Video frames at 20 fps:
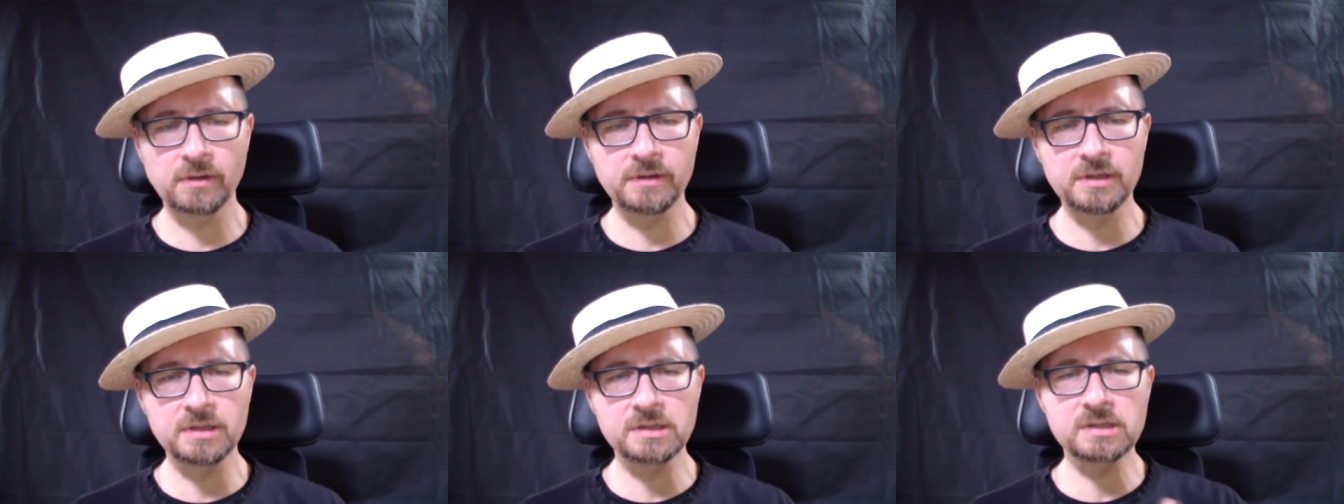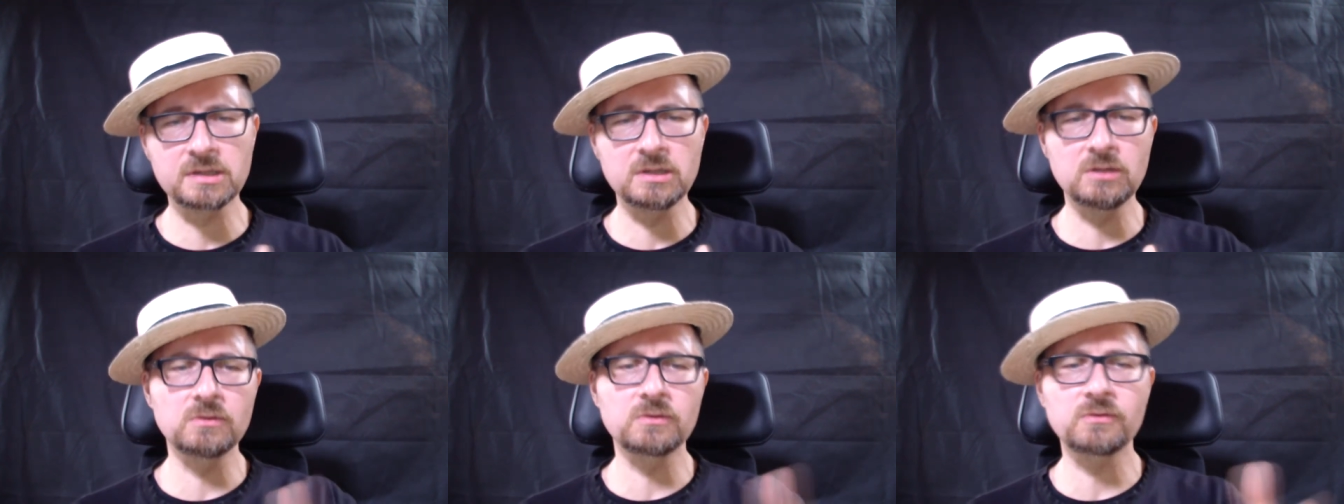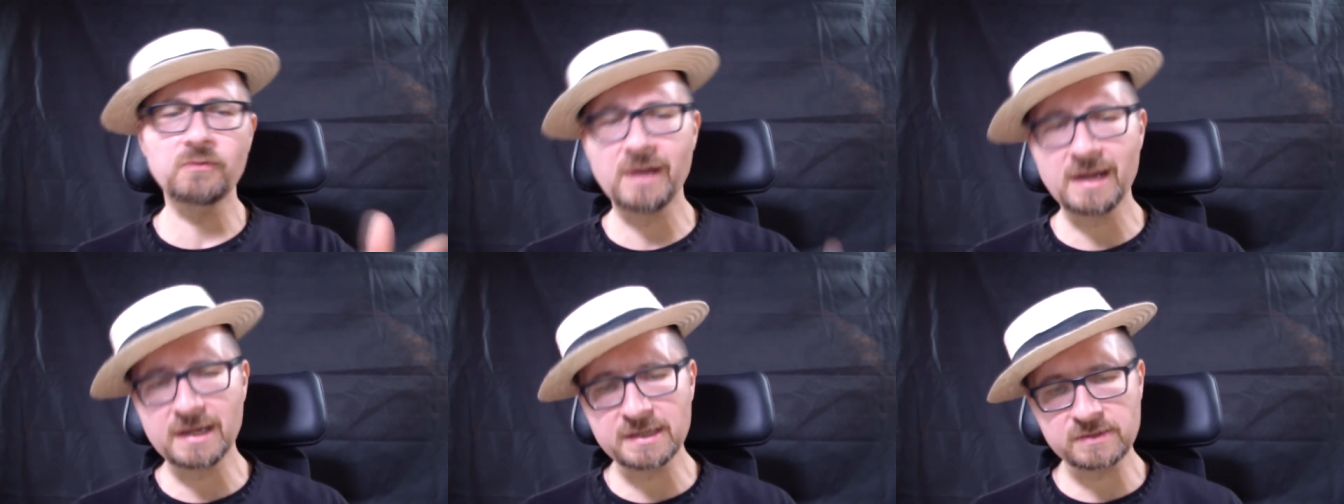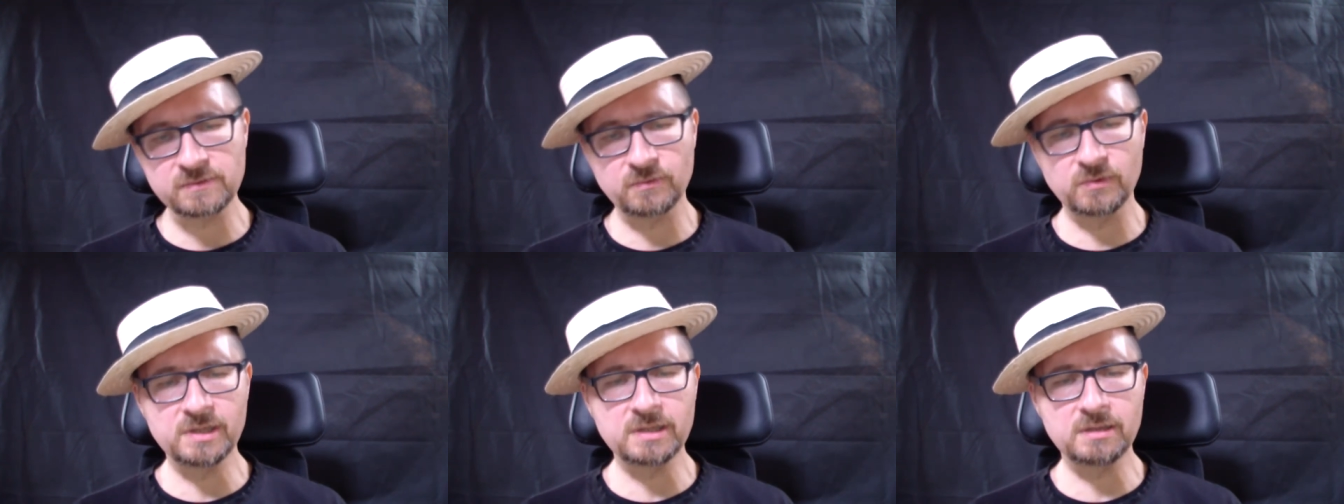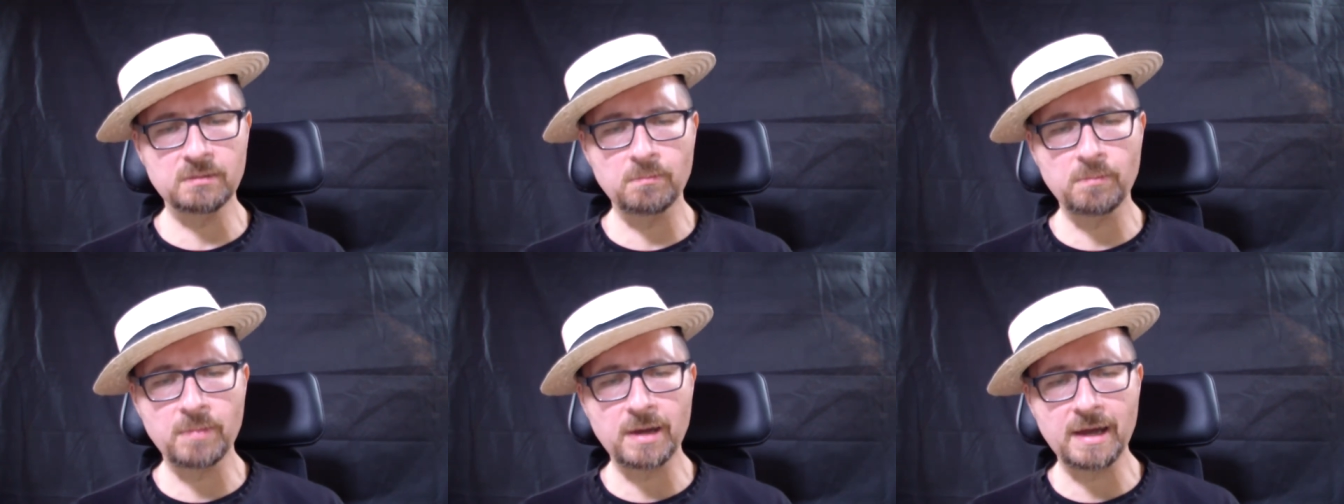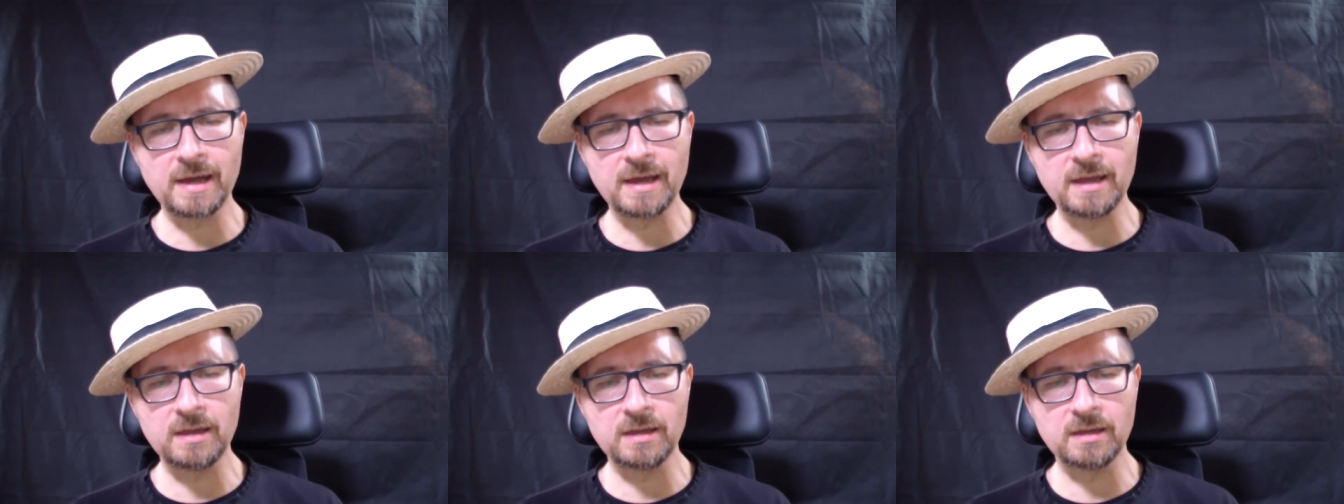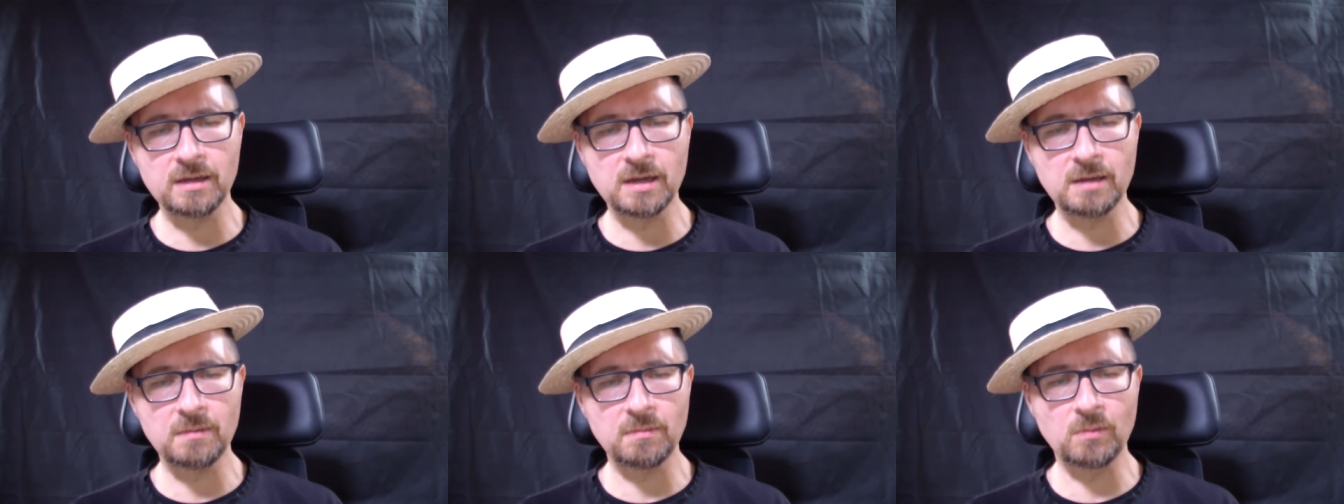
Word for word: these new tracks written by